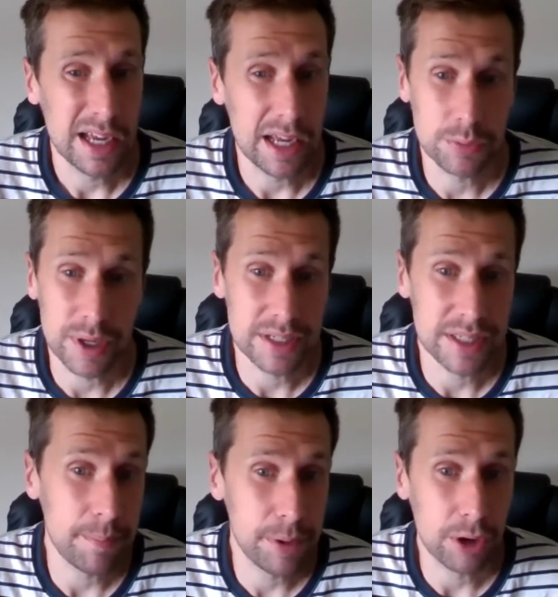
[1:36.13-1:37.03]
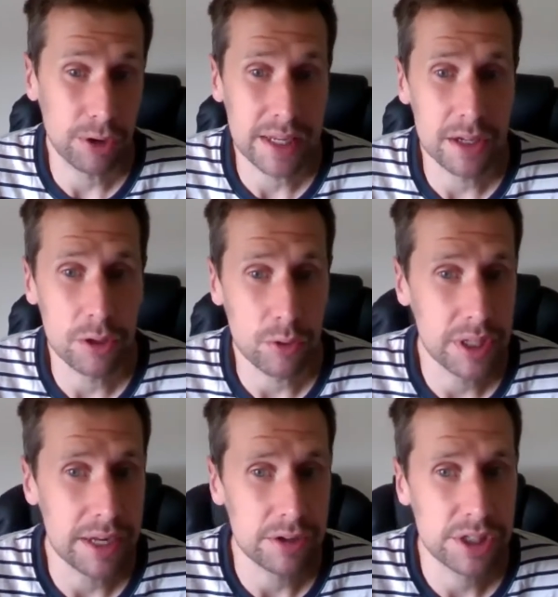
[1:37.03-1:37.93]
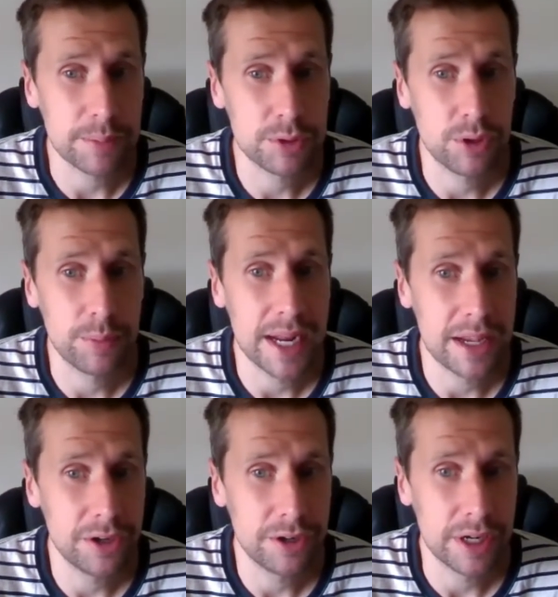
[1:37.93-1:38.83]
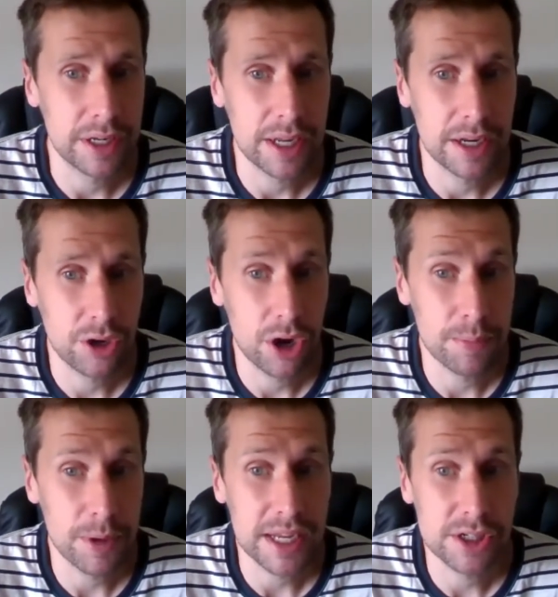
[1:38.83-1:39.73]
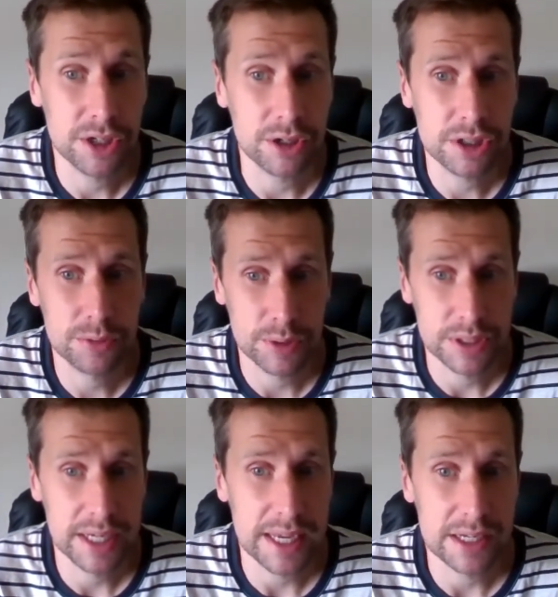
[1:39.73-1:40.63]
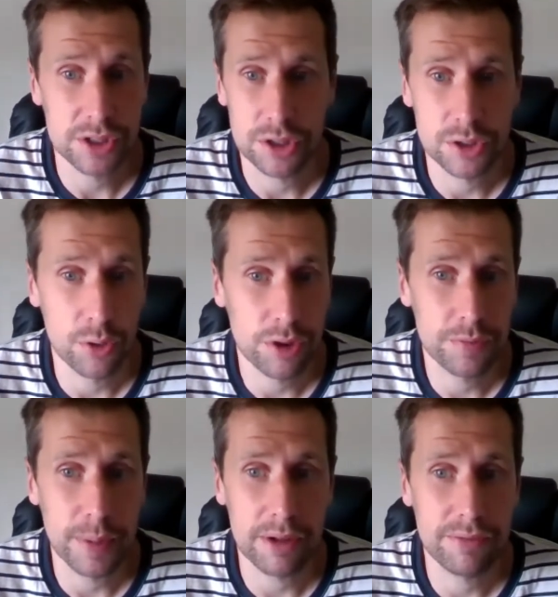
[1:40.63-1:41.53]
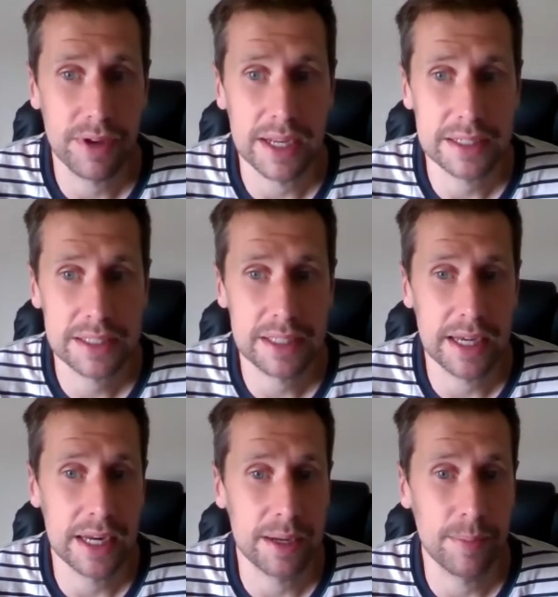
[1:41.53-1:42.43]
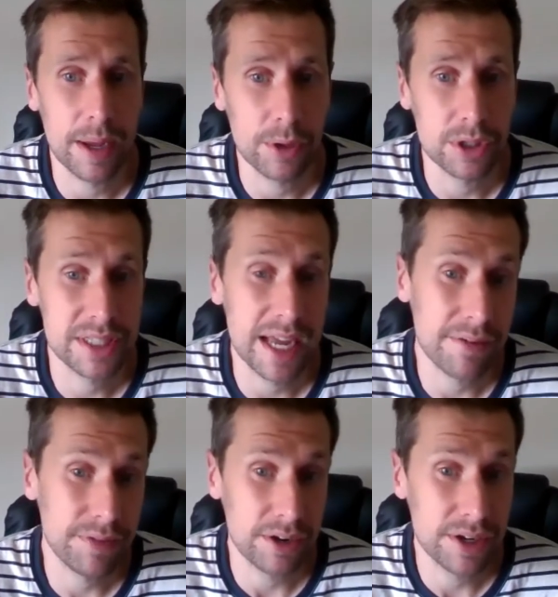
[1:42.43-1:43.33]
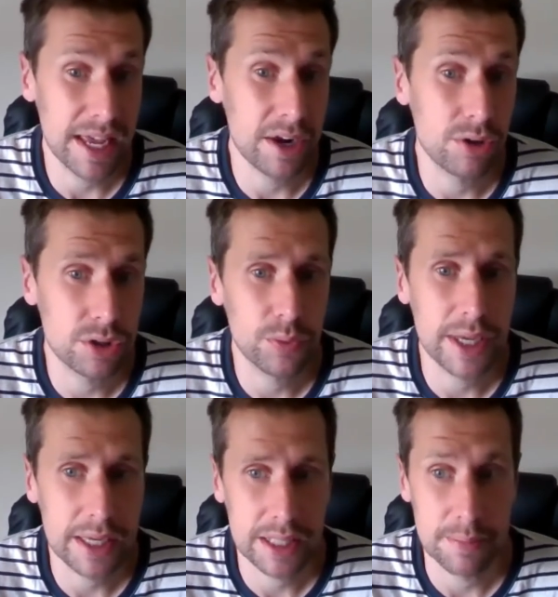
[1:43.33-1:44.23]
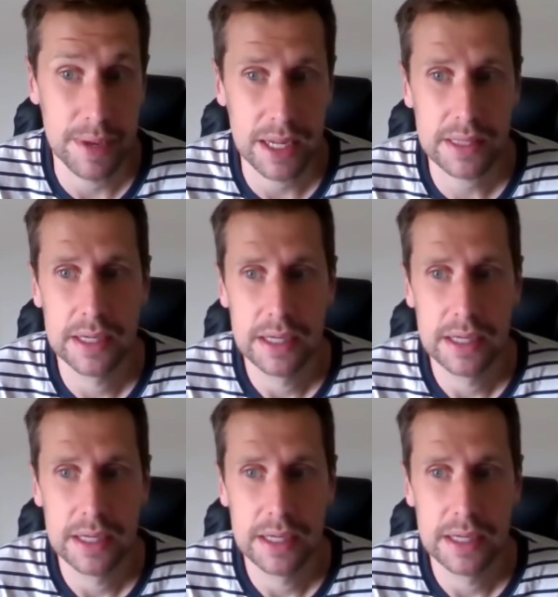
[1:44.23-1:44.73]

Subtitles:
as well as that, I'm plugged into local leadership. So I'm an elder in Carnmoney Church, which again is just north of Belfast. And I'm on staff there 10 hours a week at the minute,